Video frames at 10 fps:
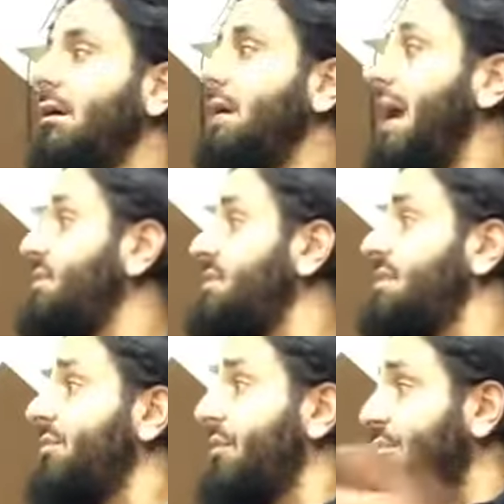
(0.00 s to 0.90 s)
Had to
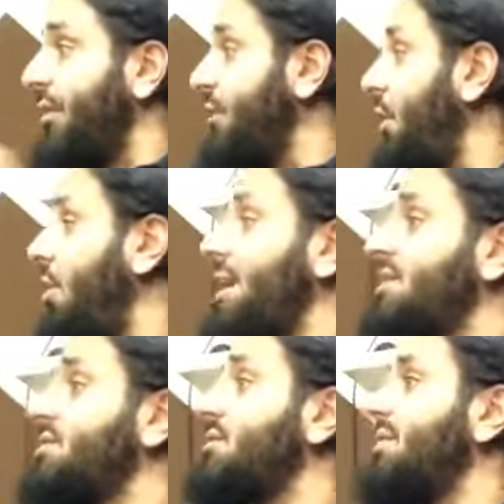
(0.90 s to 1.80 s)
suffer throughout your whole
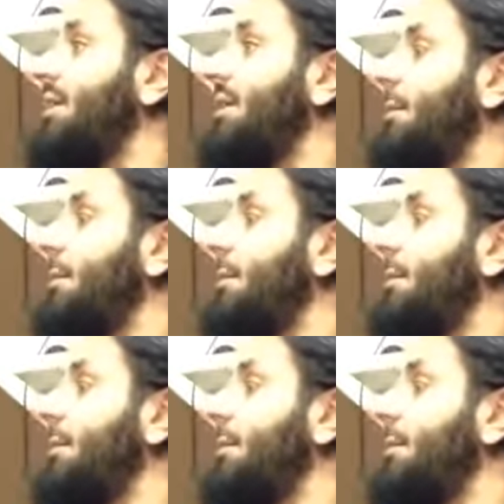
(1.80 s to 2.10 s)
history.